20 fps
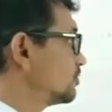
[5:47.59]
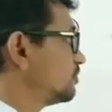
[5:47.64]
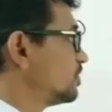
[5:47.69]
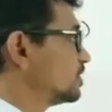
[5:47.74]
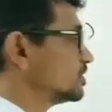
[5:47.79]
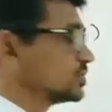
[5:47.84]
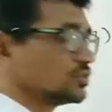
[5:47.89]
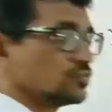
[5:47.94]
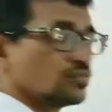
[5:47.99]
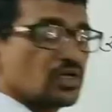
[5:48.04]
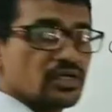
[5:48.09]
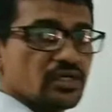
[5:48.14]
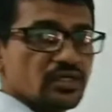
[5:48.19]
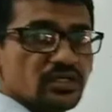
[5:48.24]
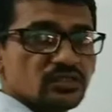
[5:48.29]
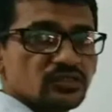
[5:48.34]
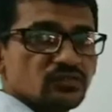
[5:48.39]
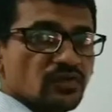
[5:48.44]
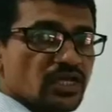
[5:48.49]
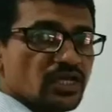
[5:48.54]
First one
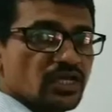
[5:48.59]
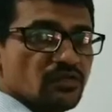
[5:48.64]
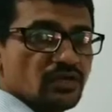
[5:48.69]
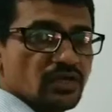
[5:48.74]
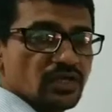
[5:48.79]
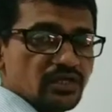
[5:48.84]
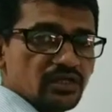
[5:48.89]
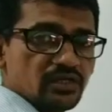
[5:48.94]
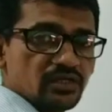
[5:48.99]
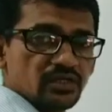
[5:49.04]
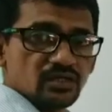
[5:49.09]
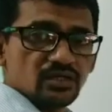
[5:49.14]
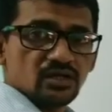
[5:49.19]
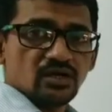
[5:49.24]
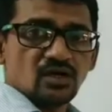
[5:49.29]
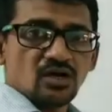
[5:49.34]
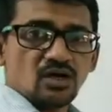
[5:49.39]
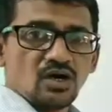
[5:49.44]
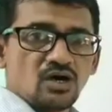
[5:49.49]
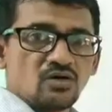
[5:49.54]
is very
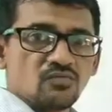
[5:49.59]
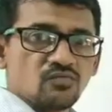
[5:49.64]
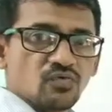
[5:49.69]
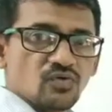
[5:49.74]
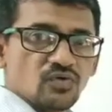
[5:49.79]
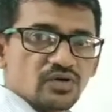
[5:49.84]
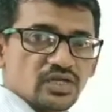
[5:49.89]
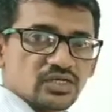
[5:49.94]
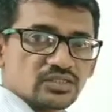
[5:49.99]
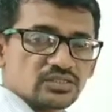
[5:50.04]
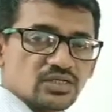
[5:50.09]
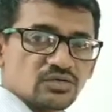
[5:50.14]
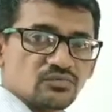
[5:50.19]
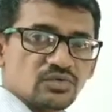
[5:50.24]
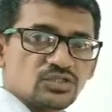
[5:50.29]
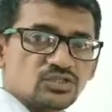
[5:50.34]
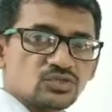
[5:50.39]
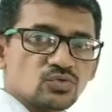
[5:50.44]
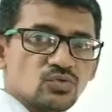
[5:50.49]
harmful reaction with